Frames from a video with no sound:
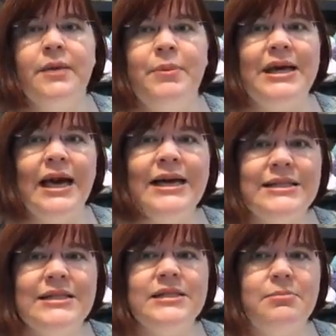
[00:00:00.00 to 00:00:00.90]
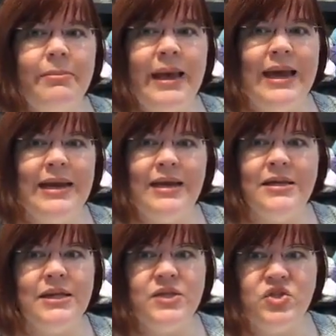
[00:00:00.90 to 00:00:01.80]
because it's made
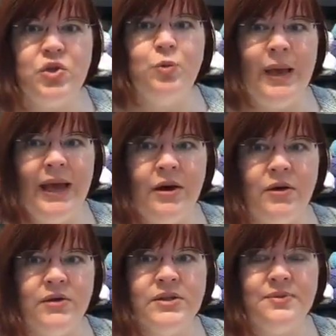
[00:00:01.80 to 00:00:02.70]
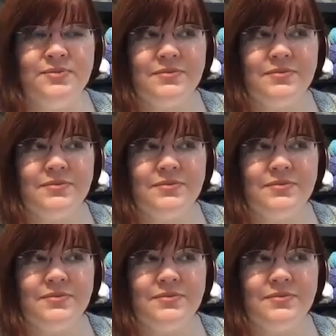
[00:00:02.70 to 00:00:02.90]
in these two panels